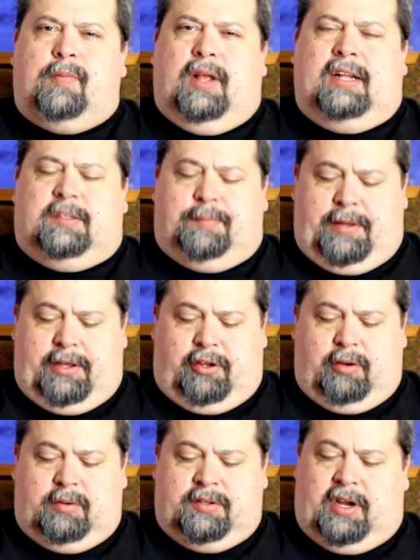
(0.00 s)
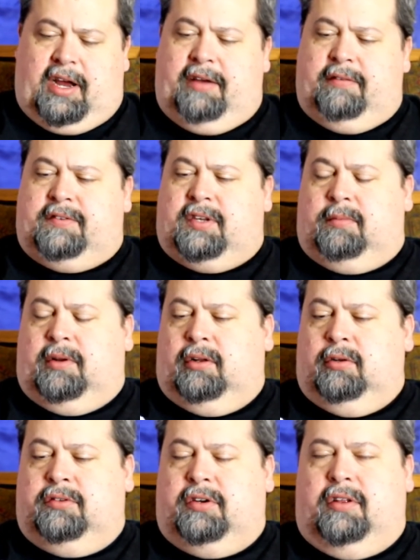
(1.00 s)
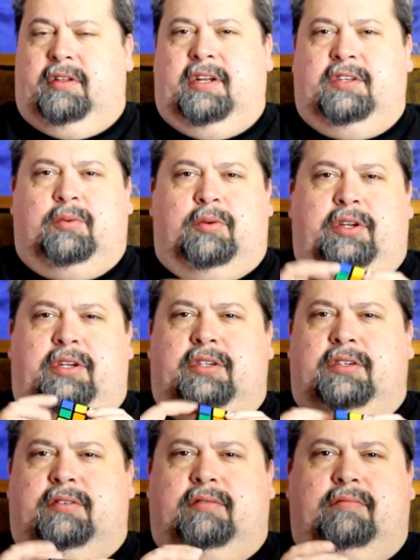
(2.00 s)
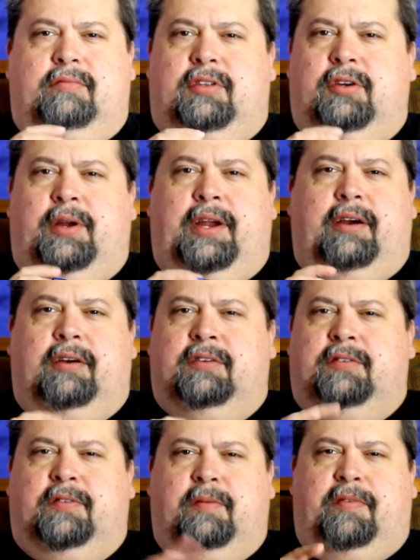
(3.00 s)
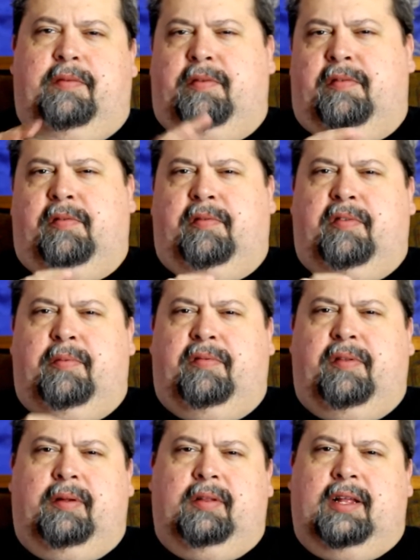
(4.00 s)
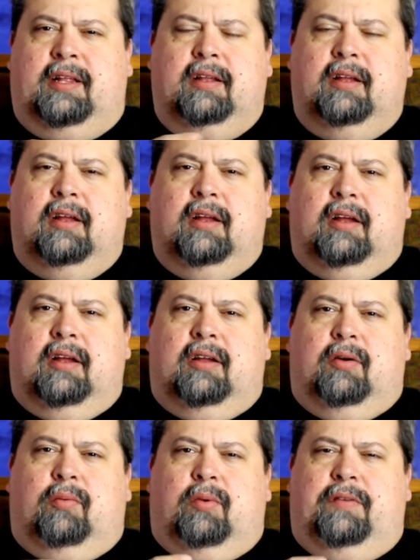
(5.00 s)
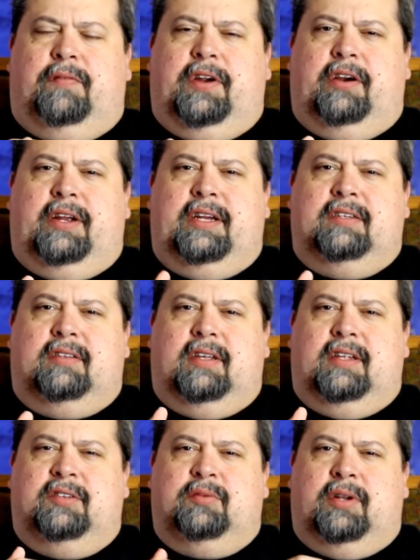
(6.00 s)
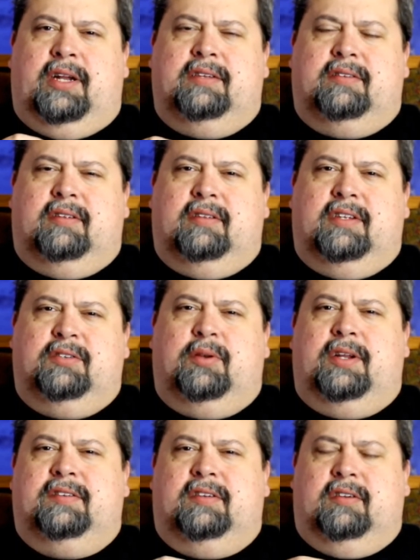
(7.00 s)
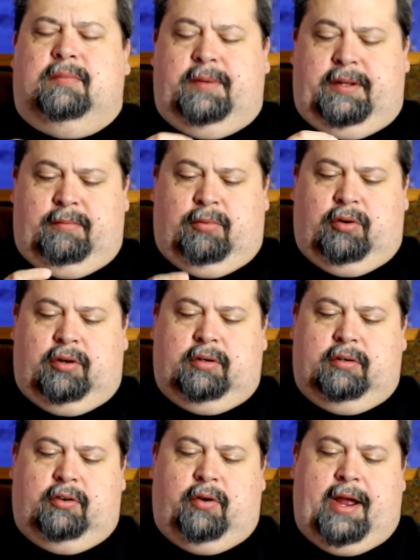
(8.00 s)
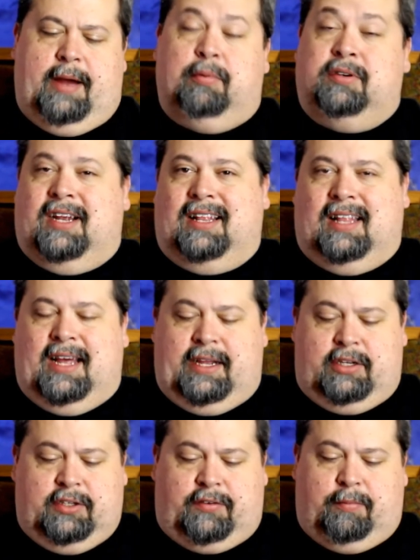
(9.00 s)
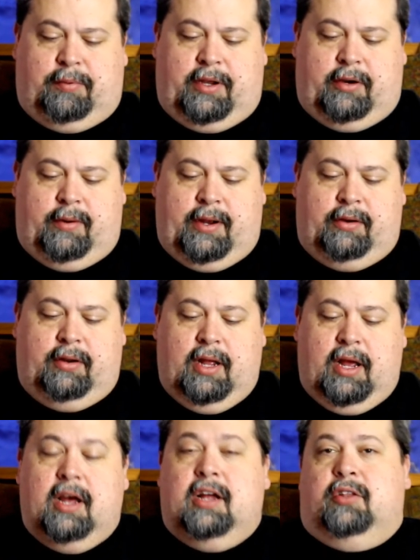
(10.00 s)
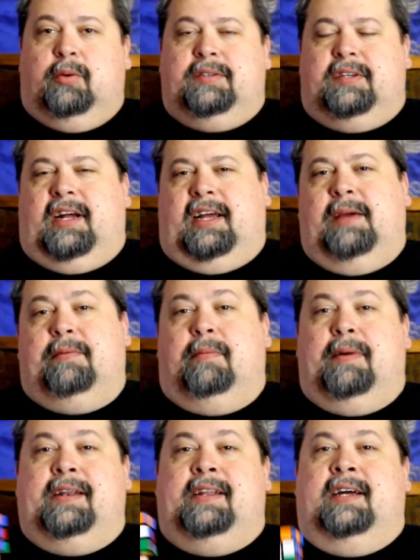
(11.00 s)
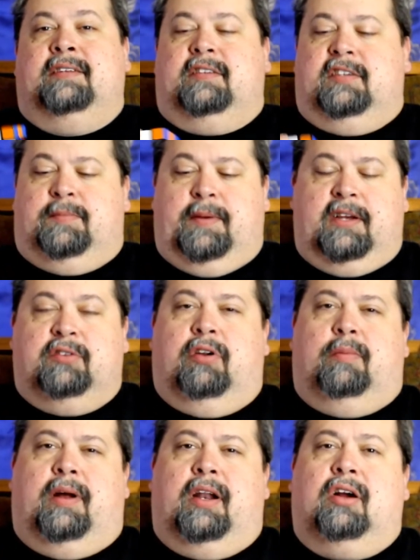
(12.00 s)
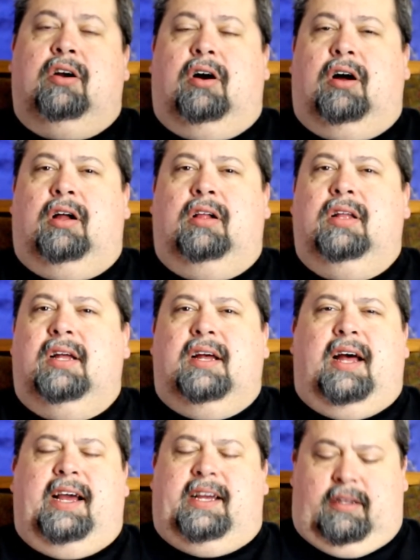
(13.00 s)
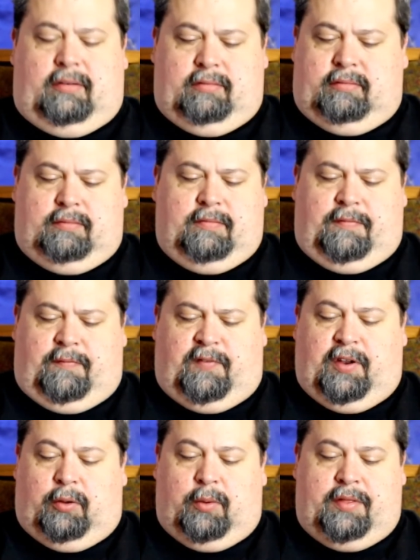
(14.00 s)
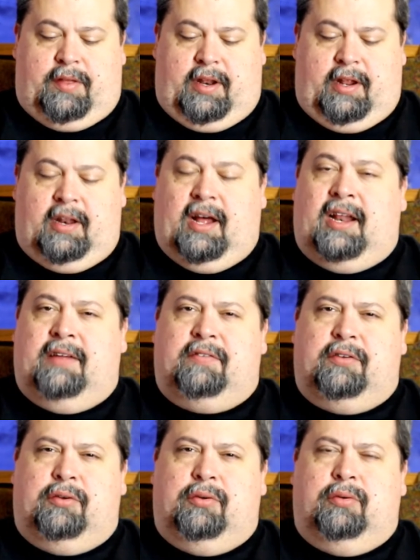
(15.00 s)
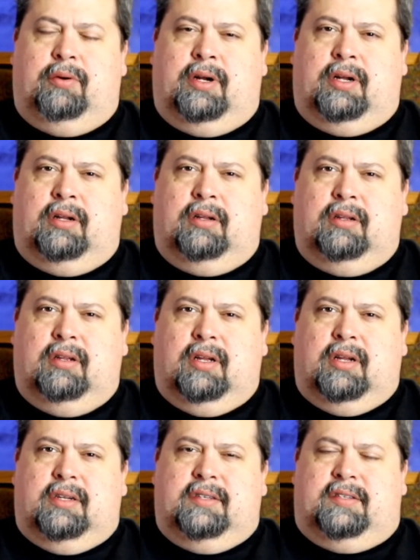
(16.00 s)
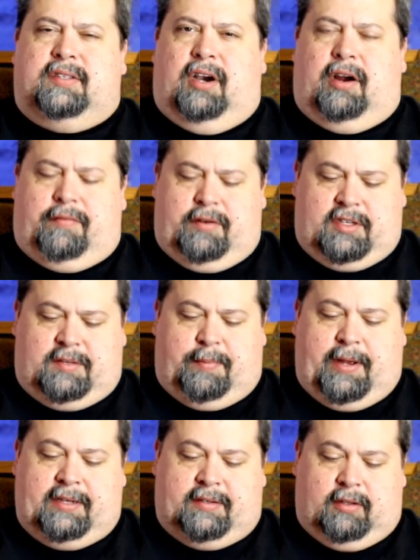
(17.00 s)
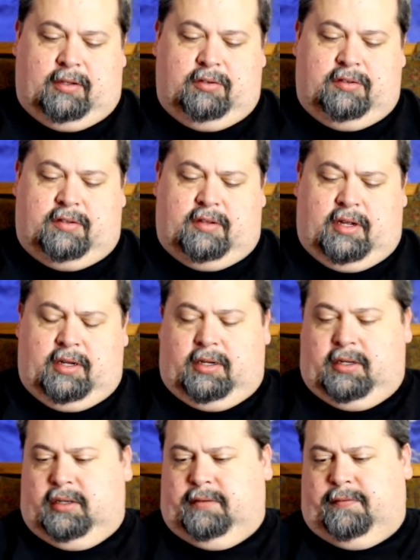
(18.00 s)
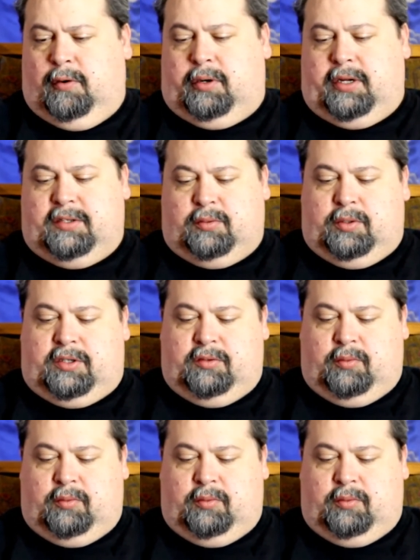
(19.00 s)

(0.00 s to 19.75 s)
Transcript: and speed cubers, I have some that are looser than this where you can just do here and just flip, flip, flip, flip, flip, flip, like one finger easily. This one has this one has a little bit more grab, which I like just for playing around. The reason I keep it on my desk is because when I'm on a call, I can fiddle with it and not have to uh, stare off into space and lose uh, focus, which is